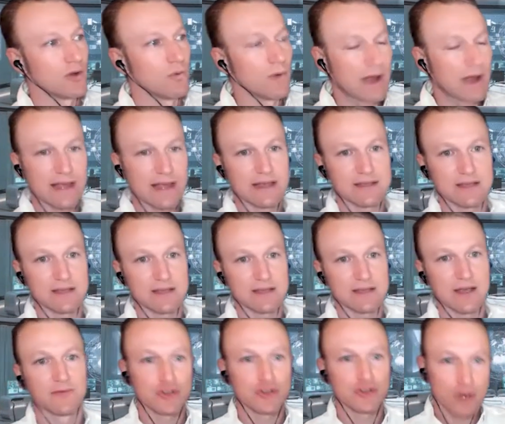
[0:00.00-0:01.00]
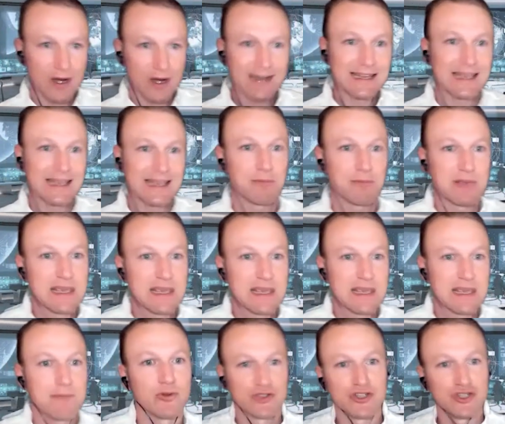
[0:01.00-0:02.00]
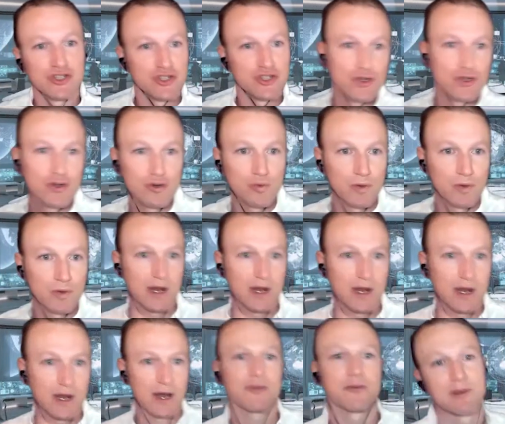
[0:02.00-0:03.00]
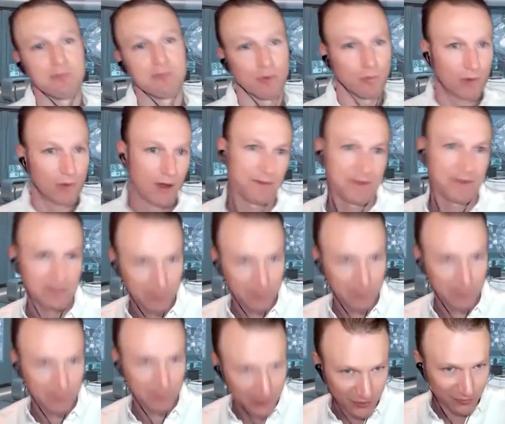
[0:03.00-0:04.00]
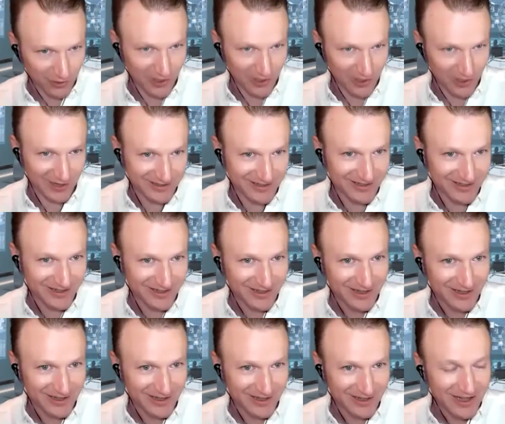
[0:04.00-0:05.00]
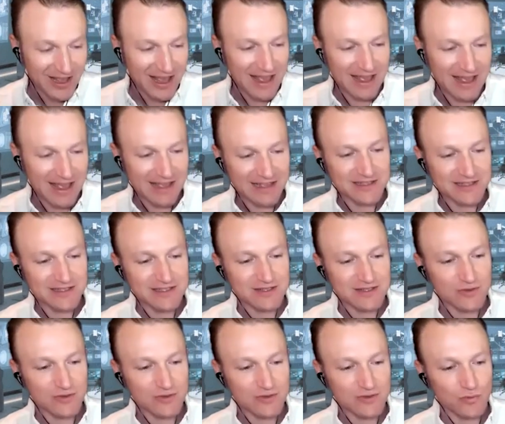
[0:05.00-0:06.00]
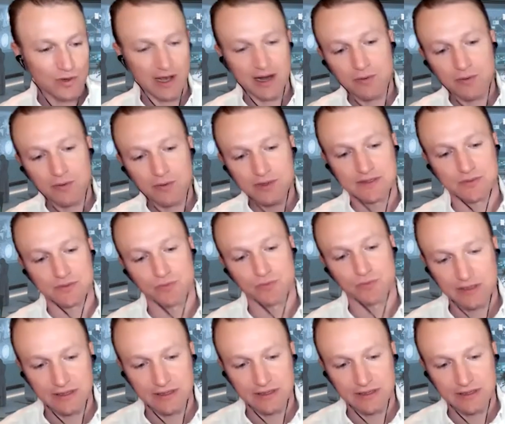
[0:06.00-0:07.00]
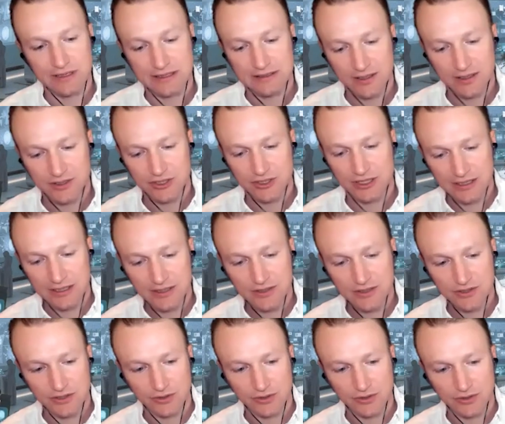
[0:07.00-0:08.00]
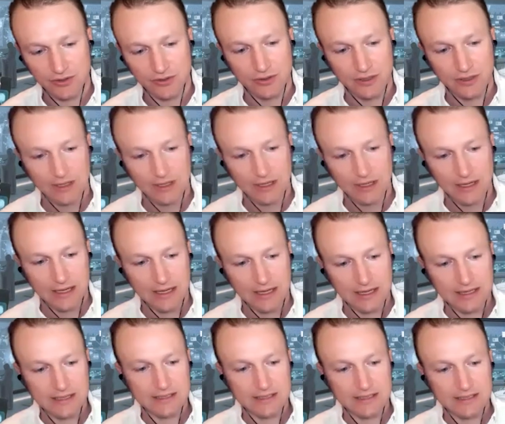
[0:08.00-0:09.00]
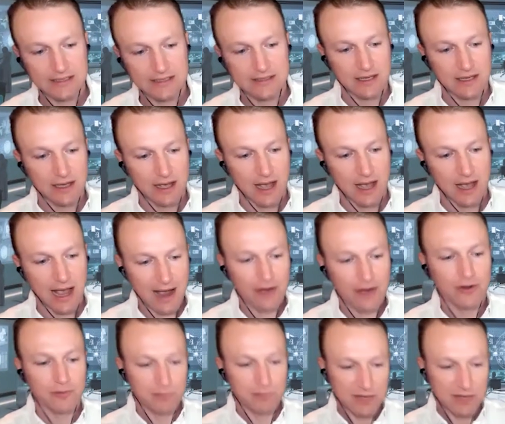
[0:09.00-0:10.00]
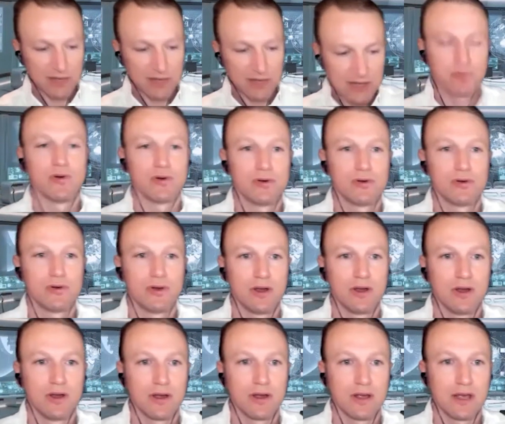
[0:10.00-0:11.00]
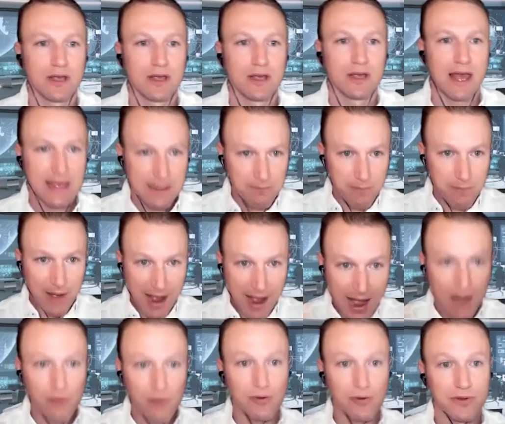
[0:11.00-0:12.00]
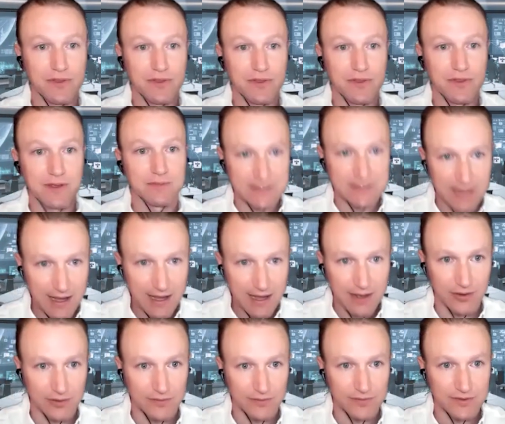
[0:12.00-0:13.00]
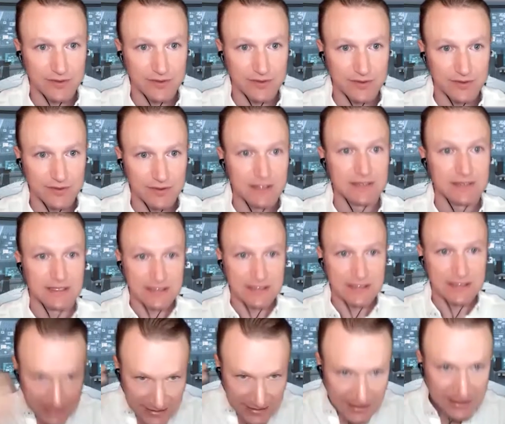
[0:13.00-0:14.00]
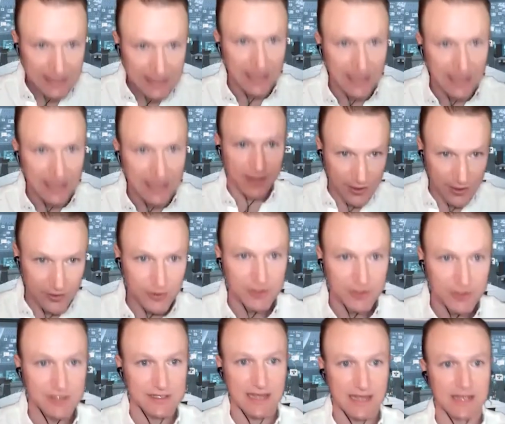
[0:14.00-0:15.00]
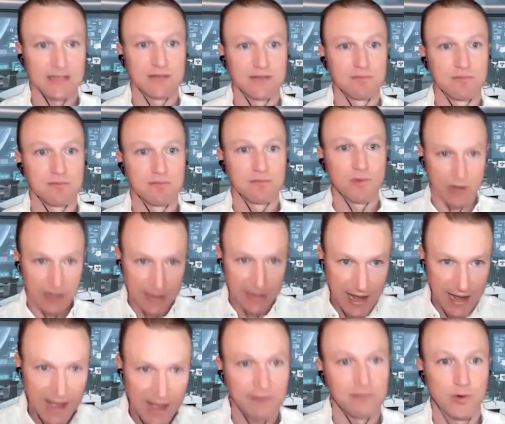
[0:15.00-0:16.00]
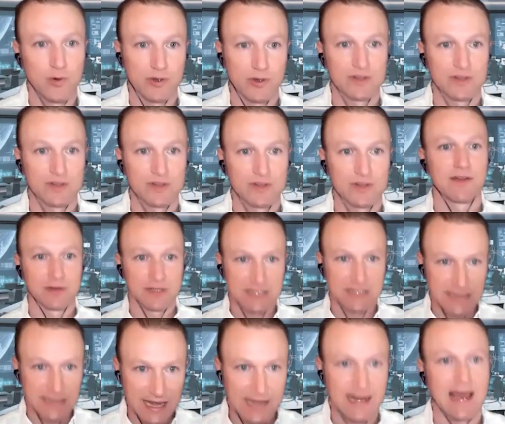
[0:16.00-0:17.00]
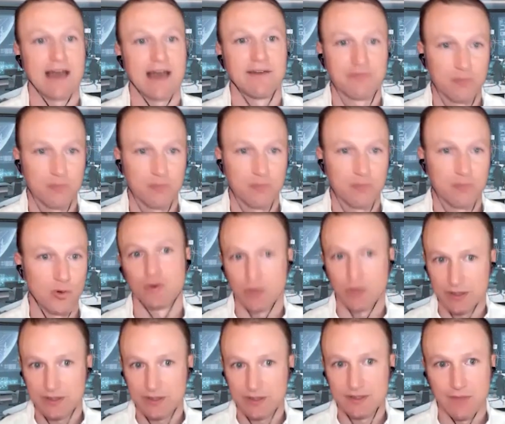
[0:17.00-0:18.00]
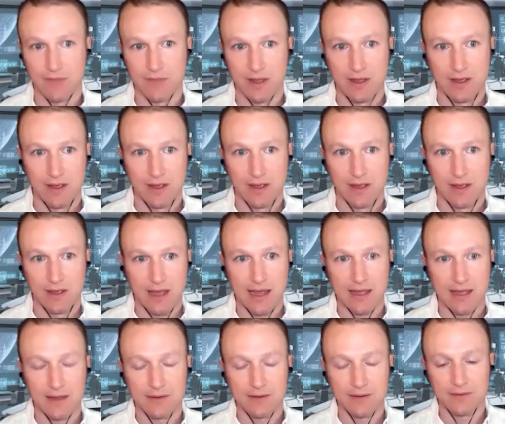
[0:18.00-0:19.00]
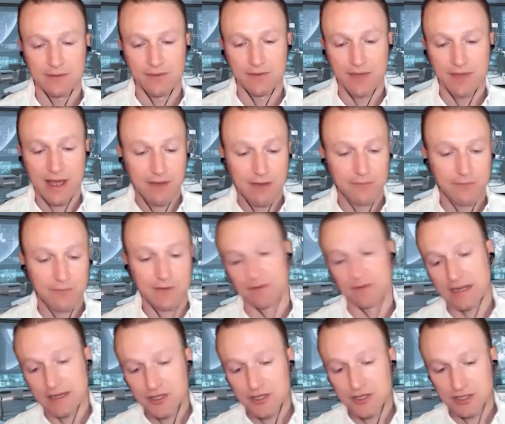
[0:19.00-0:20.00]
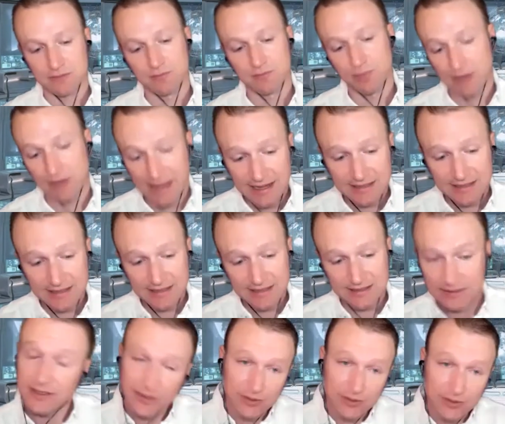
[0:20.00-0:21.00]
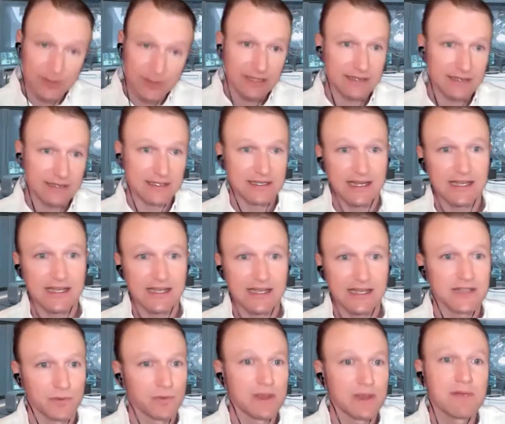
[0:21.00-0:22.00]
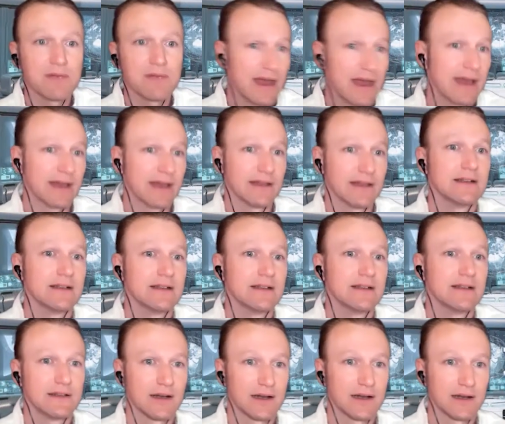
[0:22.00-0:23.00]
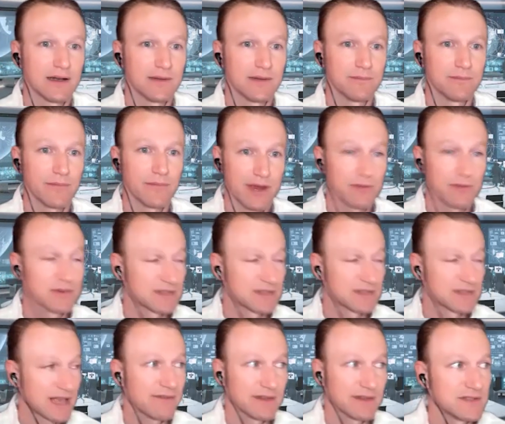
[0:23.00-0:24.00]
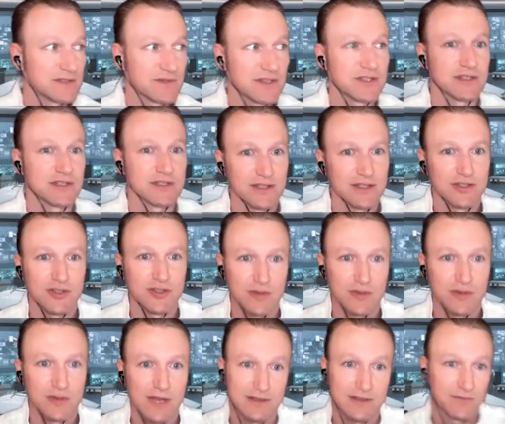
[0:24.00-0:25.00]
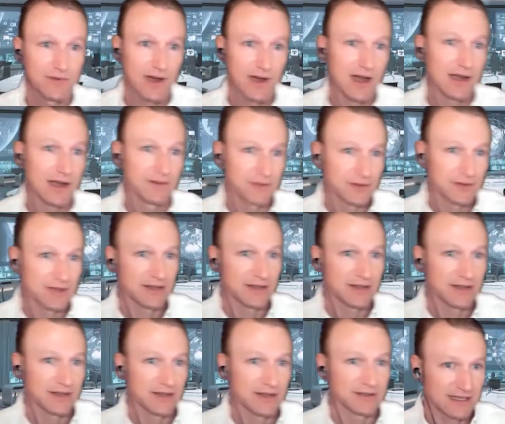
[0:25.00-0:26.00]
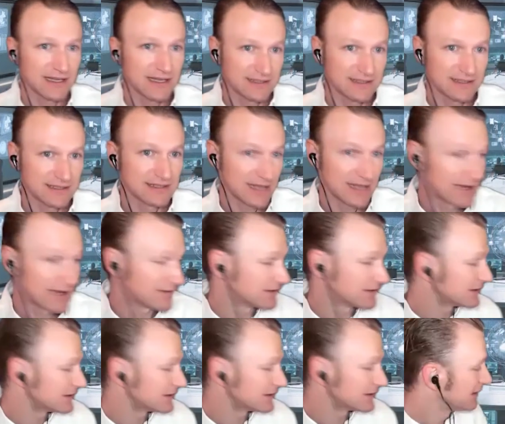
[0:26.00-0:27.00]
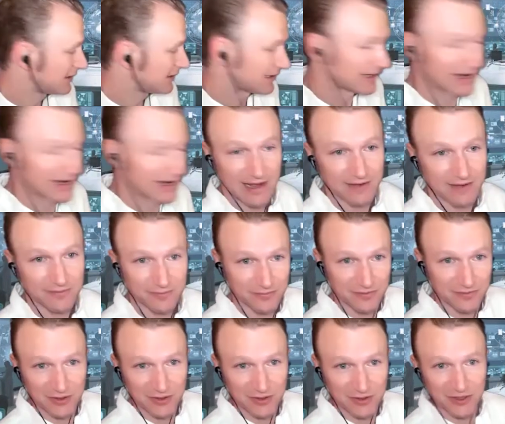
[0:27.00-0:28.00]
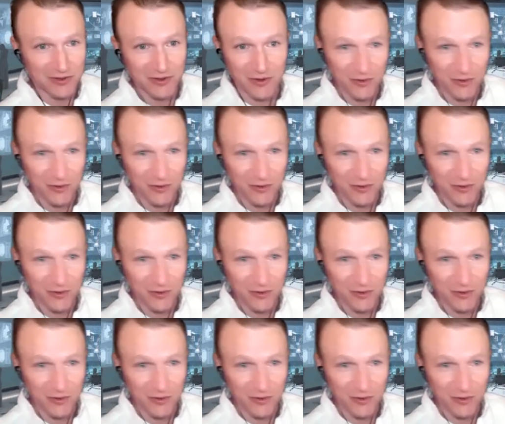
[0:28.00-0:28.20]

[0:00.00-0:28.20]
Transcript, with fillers: ways of trying to get people to do what other people want them to do, right? And what I was really touching into is how do people empower themselves to see and understand more and have more sovereignty and have more choice? Mm-hmm. And that foundation planted literally in the days when we met. Um, I was having these visions in 2005, 2006, and seven. And I have, you know, the